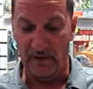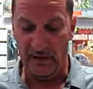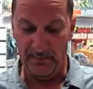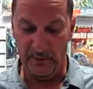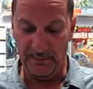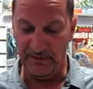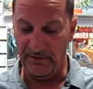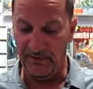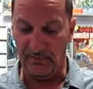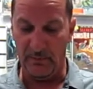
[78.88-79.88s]
I'm hoping that
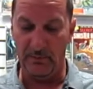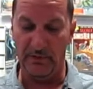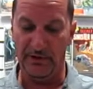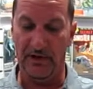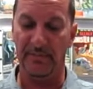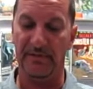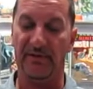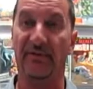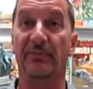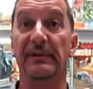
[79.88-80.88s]
this one will not be a
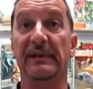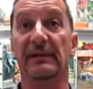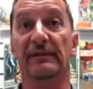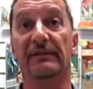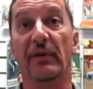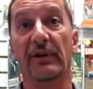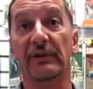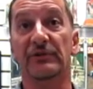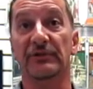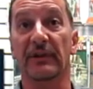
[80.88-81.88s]
three-year
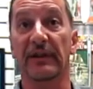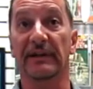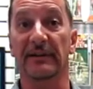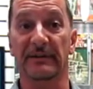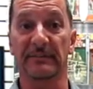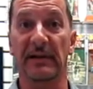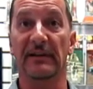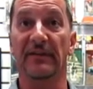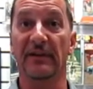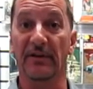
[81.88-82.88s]
voyage like uh,
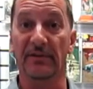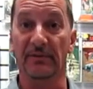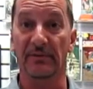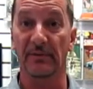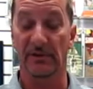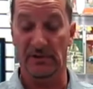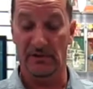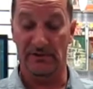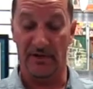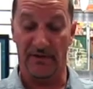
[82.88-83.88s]
many of the other
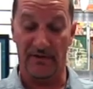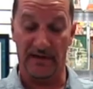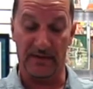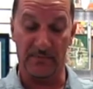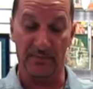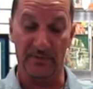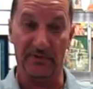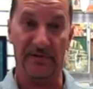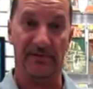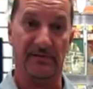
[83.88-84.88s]
Jonathan Hickman
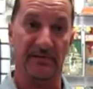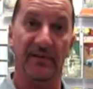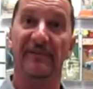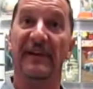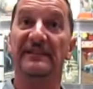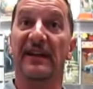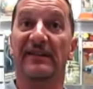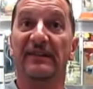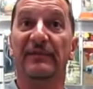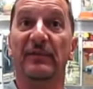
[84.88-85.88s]
books,
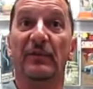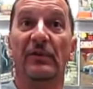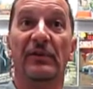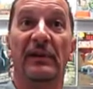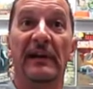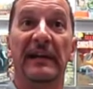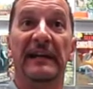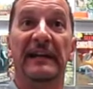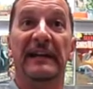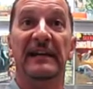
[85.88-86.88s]
Fantastic Four
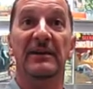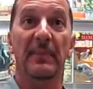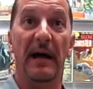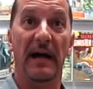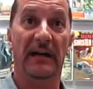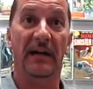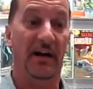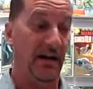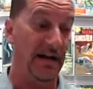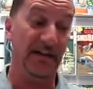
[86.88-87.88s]
in the back.
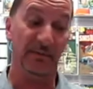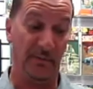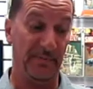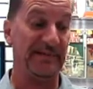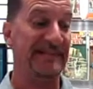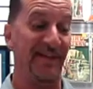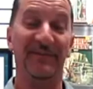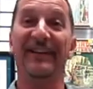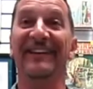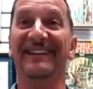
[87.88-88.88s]
Uh, it will be
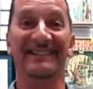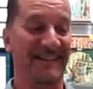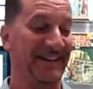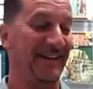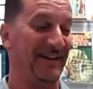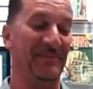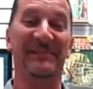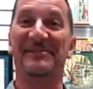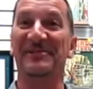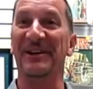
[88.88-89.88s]
definitely taking home
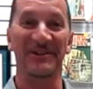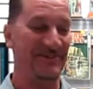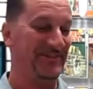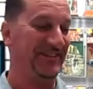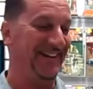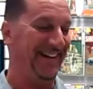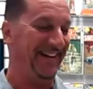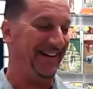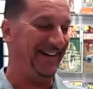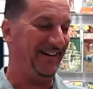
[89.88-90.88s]
Strange
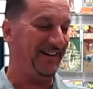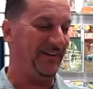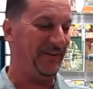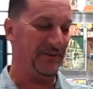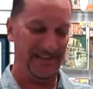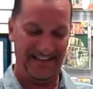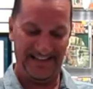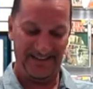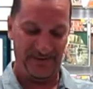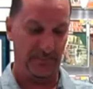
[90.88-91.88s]
uh, when I
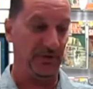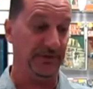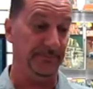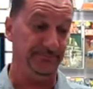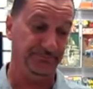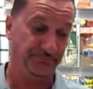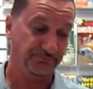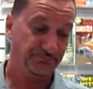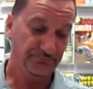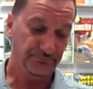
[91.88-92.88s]
get this book done.
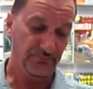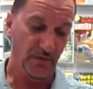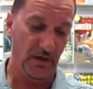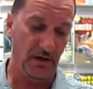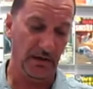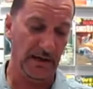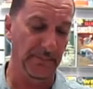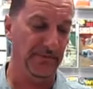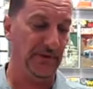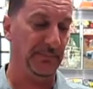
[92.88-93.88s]
Uh, a
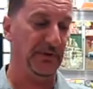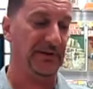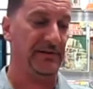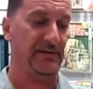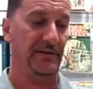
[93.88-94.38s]
couple of other books.